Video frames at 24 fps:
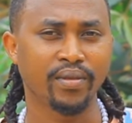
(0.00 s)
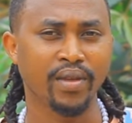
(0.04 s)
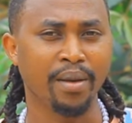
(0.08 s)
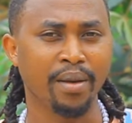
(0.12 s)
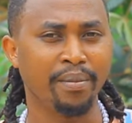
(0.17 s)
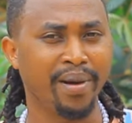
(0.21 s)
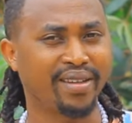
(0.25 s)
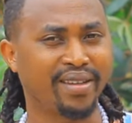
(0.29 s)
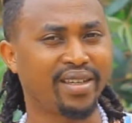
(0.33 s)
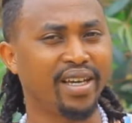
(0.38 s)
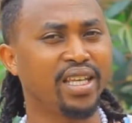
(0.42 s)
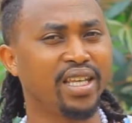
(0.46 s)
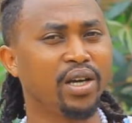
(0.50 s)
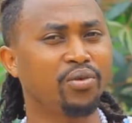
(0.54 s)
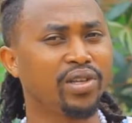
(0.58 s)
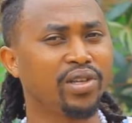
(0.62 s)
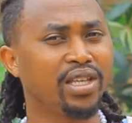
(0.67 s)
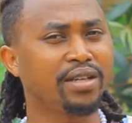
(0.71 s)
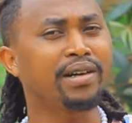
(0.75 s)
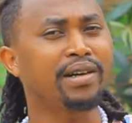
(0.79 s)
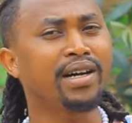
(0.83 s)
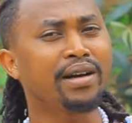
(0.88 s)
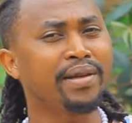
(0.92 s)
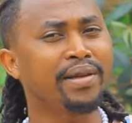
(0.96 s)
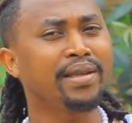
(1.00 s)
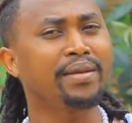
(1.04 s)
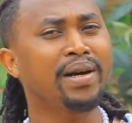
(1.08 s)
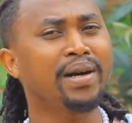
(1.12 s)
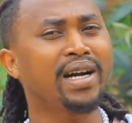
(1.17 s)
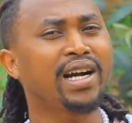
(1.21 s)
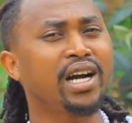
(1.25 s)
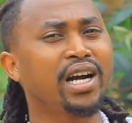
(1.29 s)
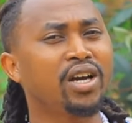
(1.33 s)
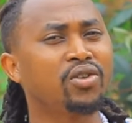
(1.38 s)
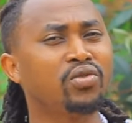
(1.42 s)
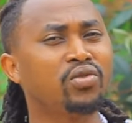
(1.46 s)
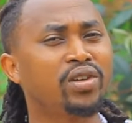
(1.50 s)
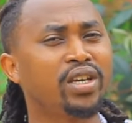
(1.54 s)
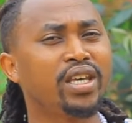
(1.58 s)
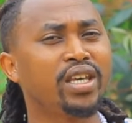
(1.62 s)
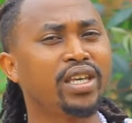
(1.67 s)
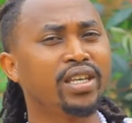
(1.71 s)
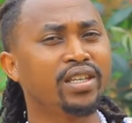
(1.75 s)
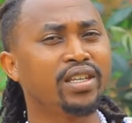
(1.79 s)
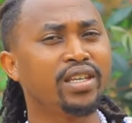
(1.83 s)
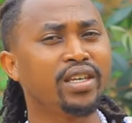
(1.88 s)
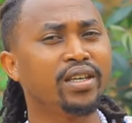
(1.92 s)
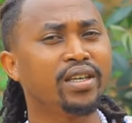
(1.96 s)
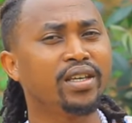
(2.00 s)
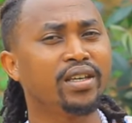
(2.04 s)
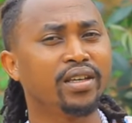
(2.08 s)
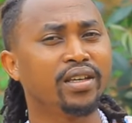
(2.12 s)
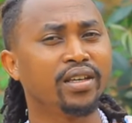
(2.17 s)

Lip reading: batanya kugenda bagabanya makantu kiki